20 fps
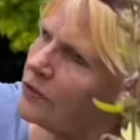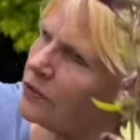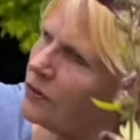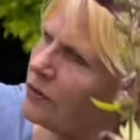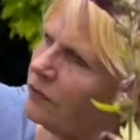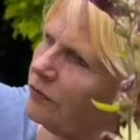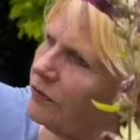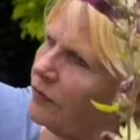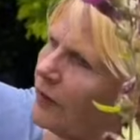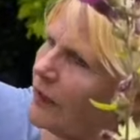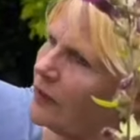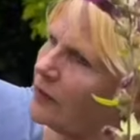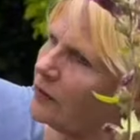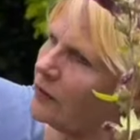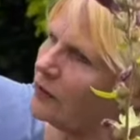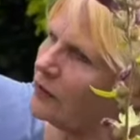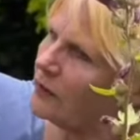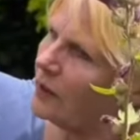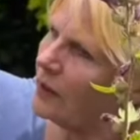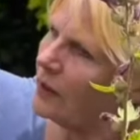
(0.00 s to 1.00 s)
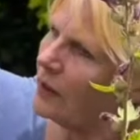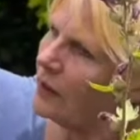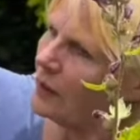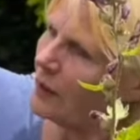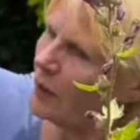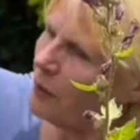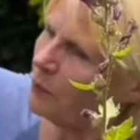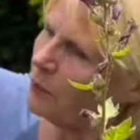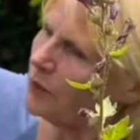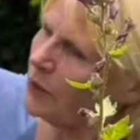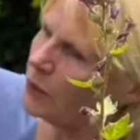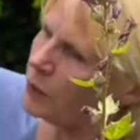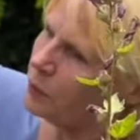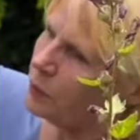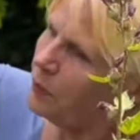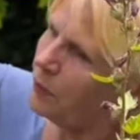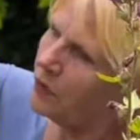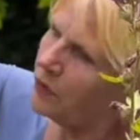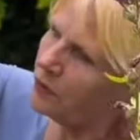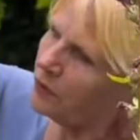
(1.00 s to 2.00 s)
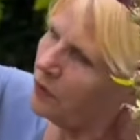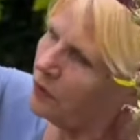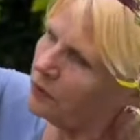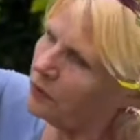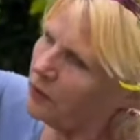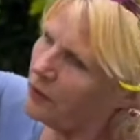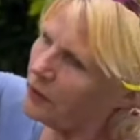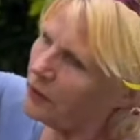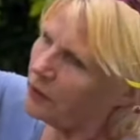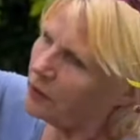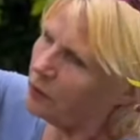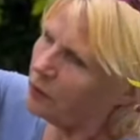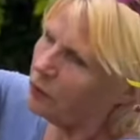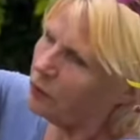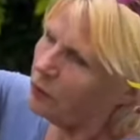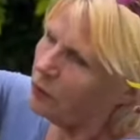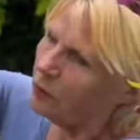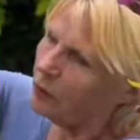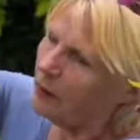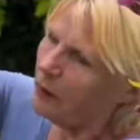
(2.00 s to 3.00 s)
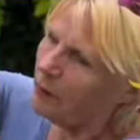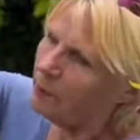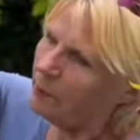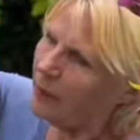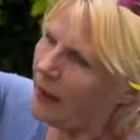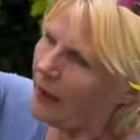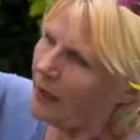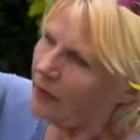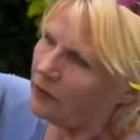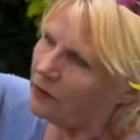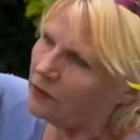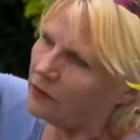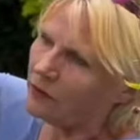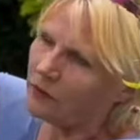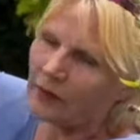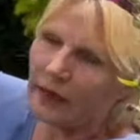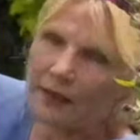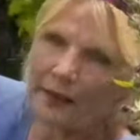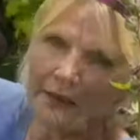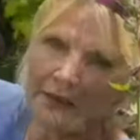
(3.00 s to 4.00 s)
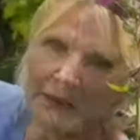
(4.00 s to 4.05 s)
have faded, at which point I'll take it all the way back to that leaf.